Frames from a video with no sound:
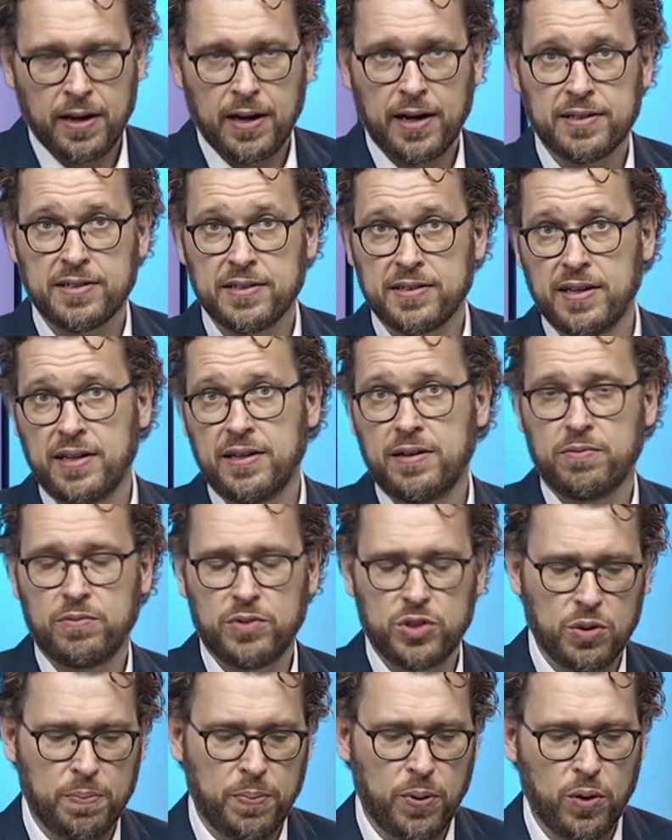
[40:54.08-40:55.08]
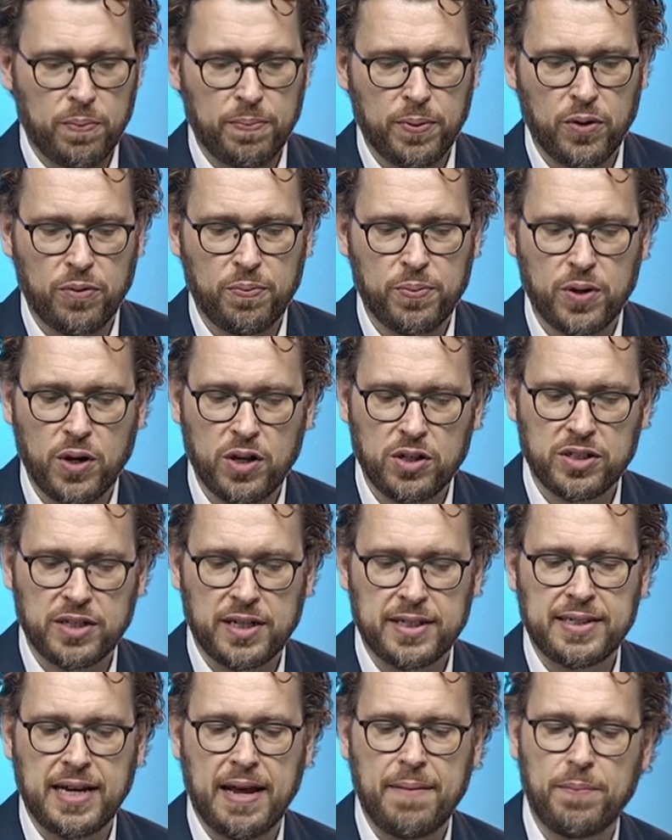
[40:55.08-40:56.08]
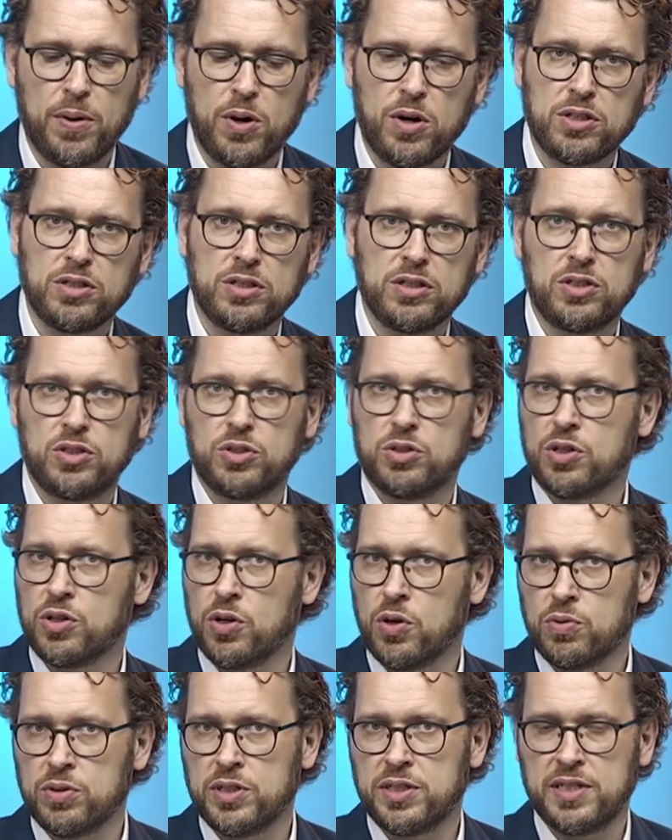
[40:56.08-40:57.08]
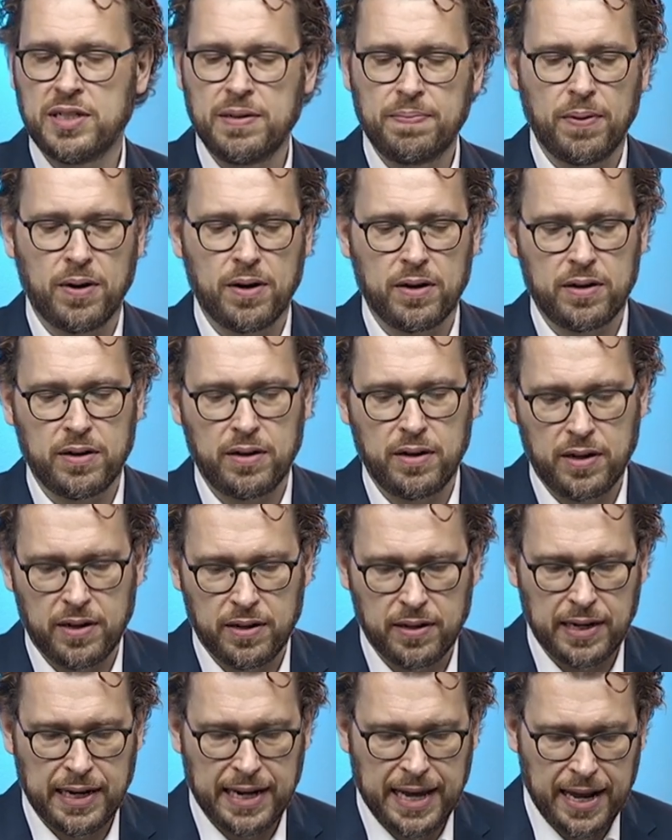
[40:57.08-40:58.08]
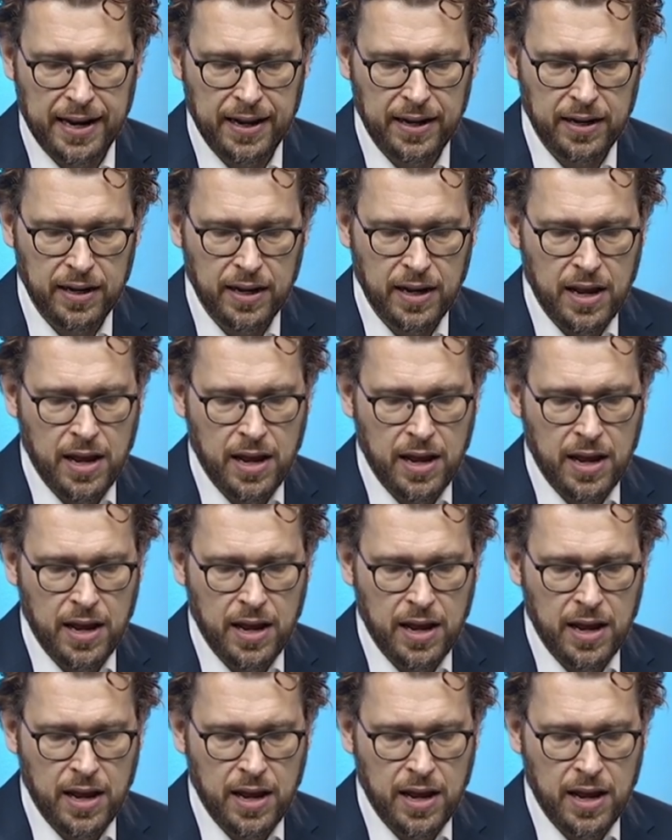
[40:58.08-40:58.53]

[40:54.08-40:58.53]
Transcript: As I said, we support both production and sandboxes. You can only debug in the latter.